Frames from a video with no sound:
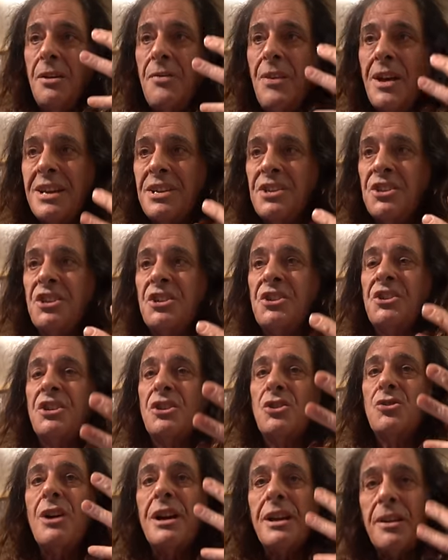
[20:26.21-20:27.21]
that is just a
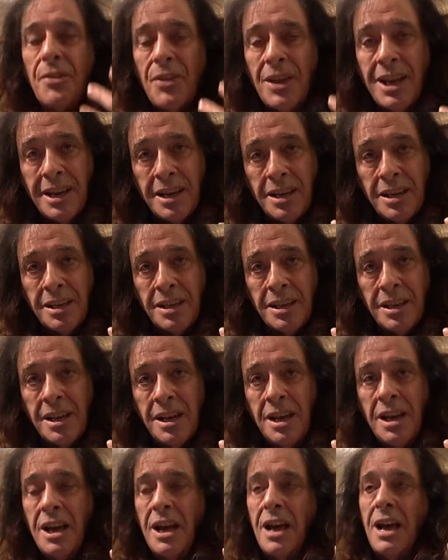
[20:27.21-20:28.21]
great thing
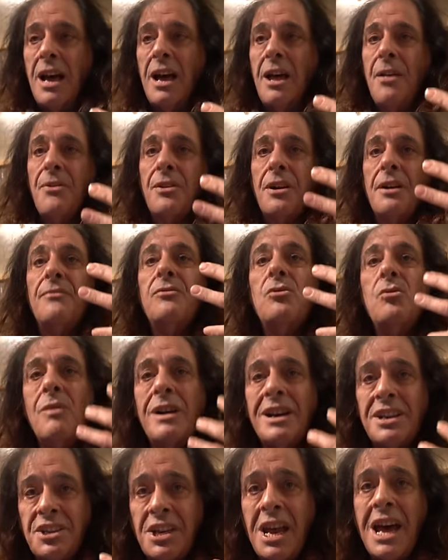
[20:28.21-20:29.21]
uh, that I've
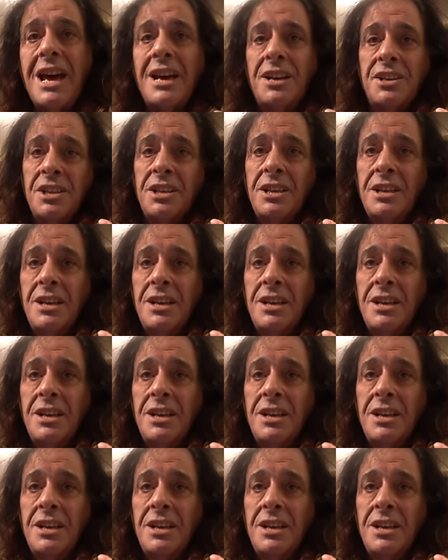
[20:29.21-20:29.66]
always had.